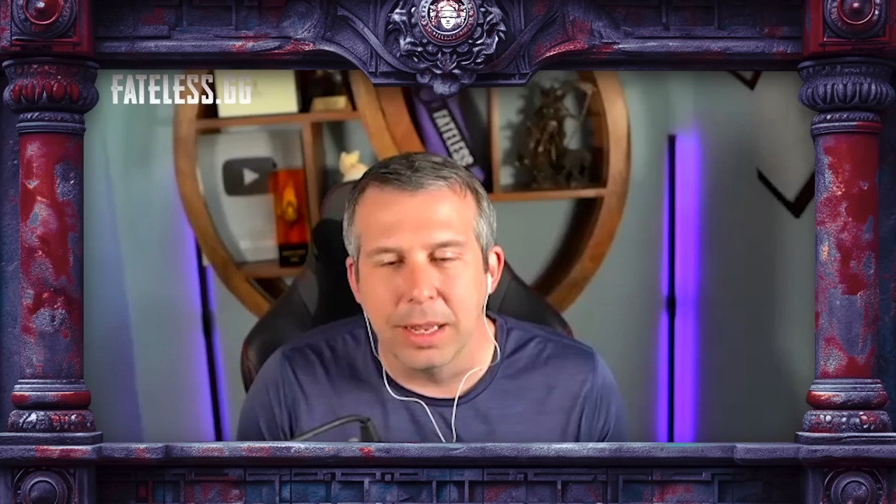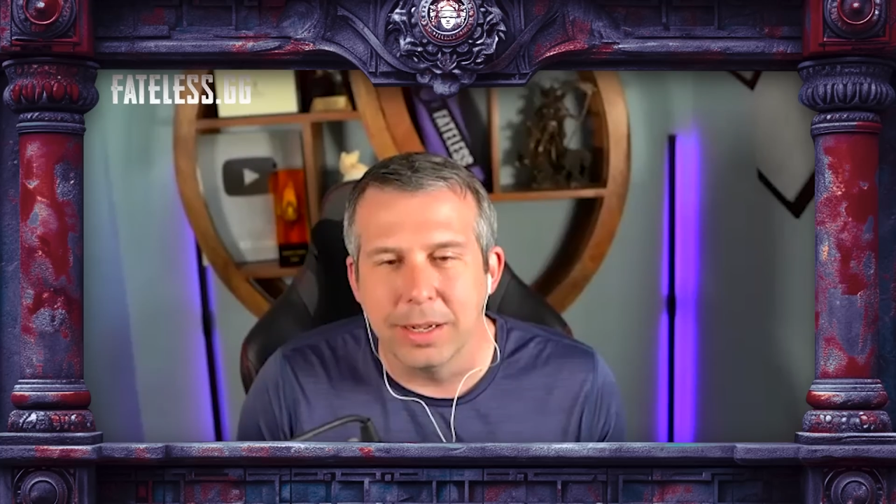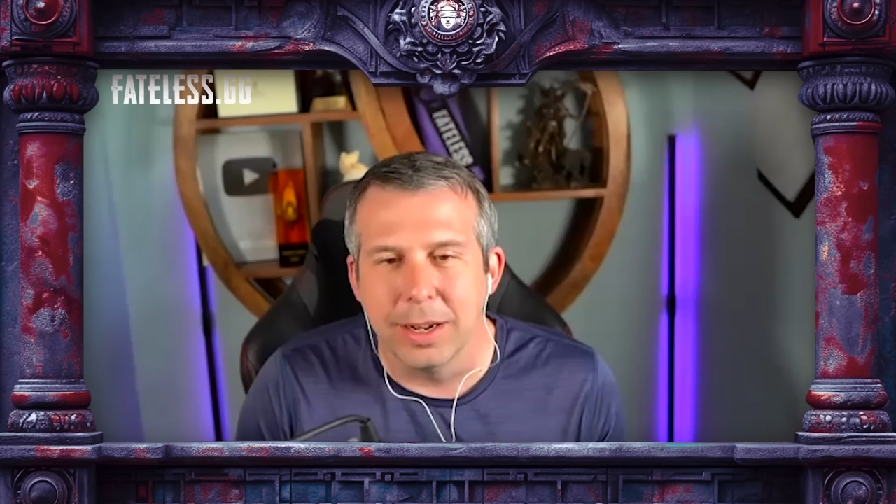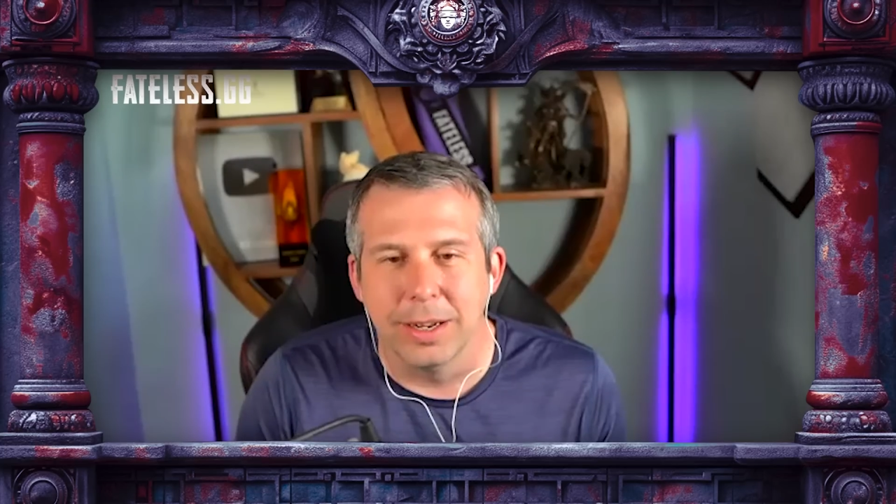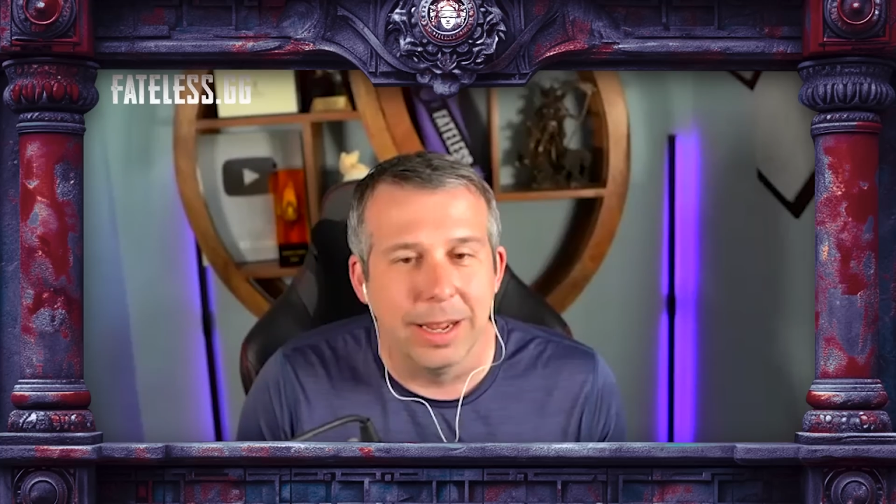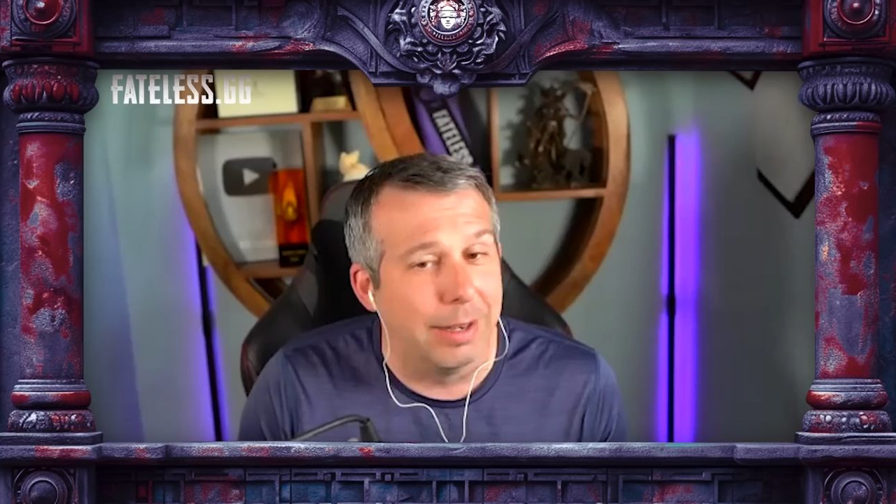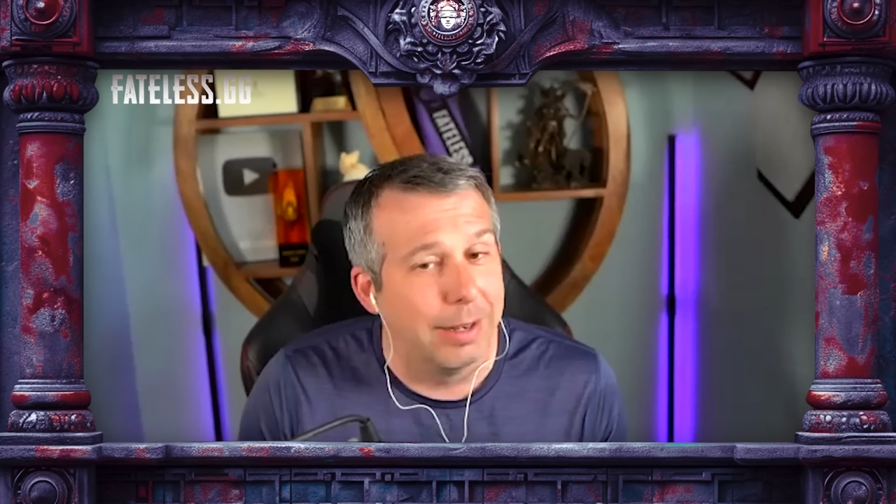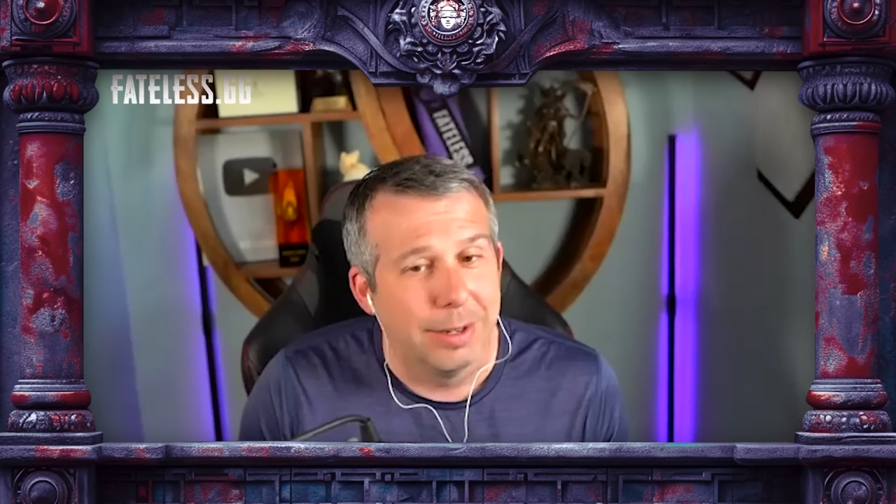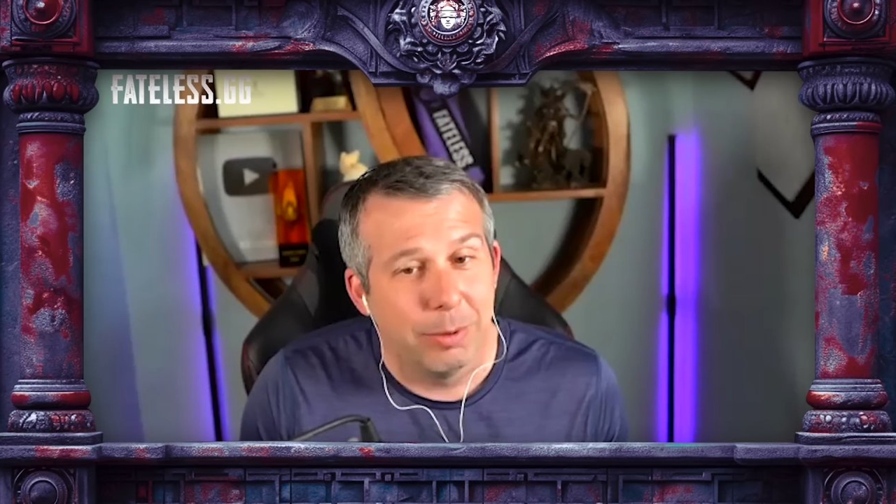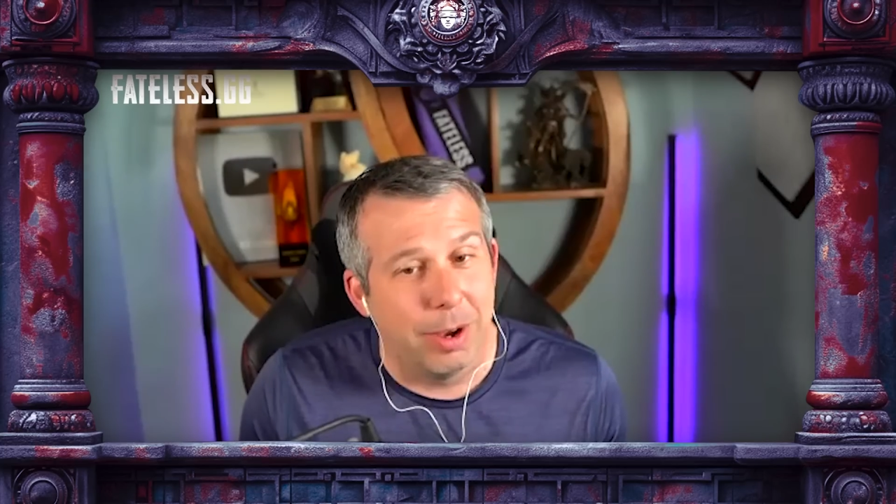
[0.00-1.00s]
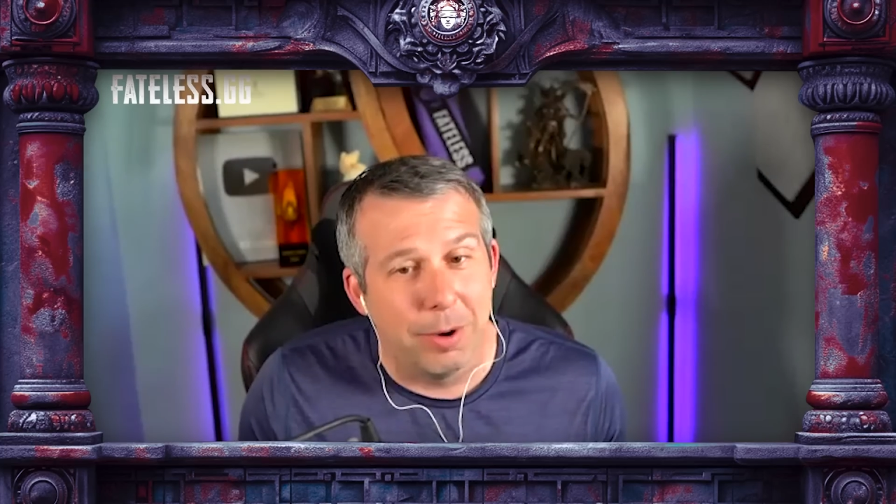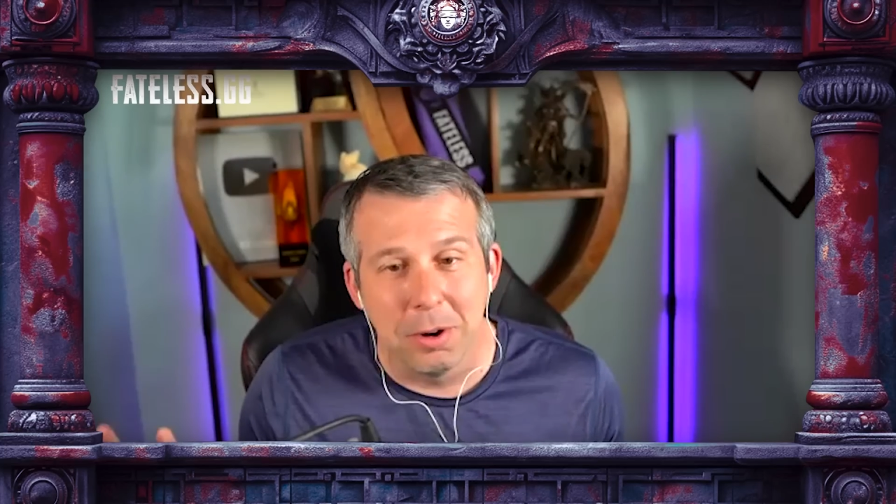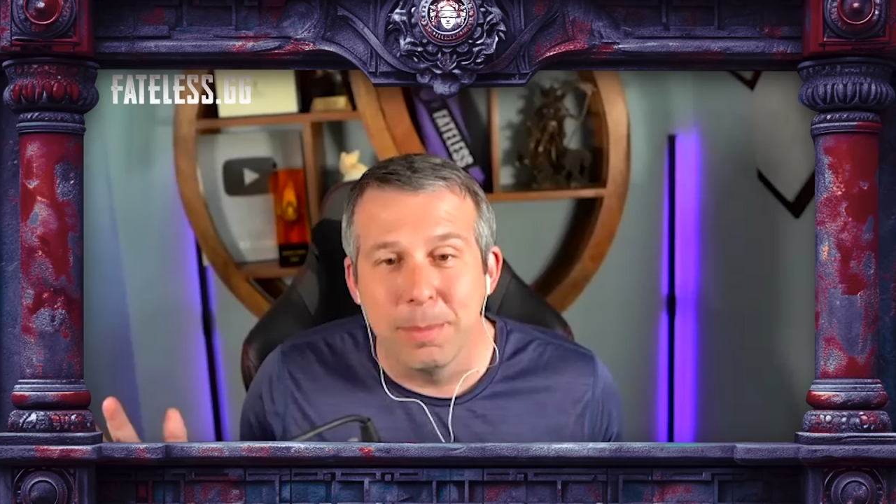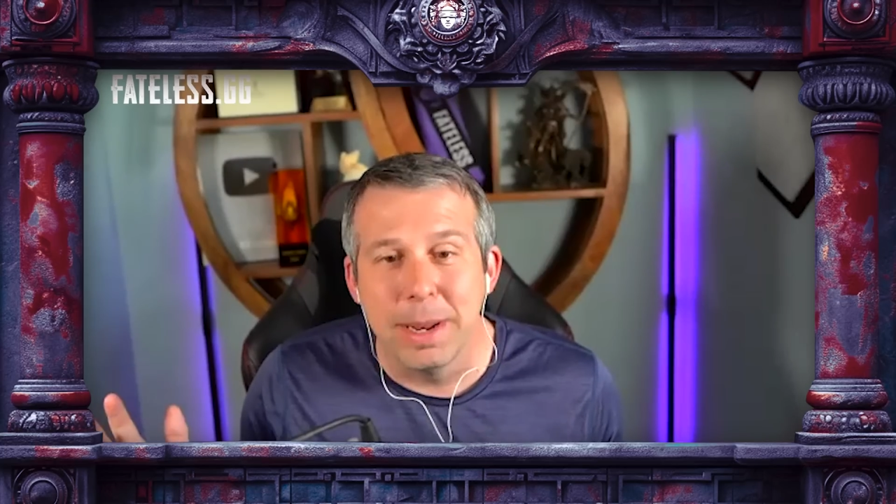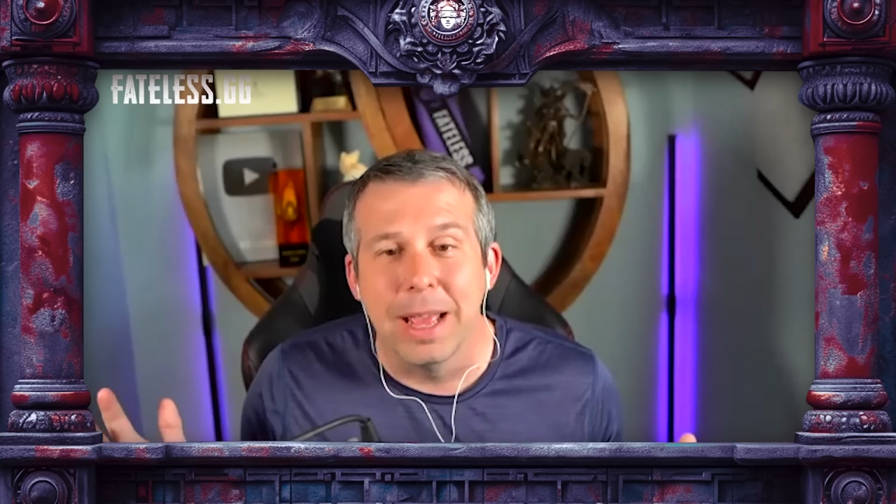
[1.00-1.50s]
kind of like, well, hold on
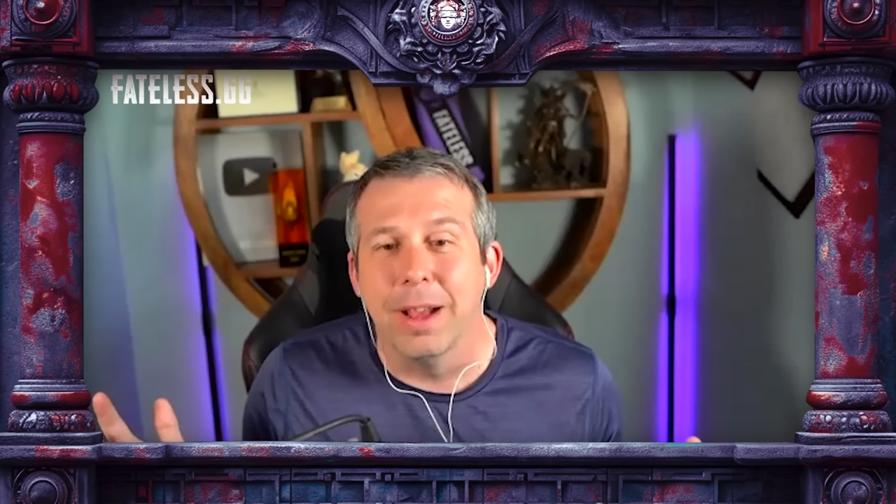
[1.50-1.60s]
a minute,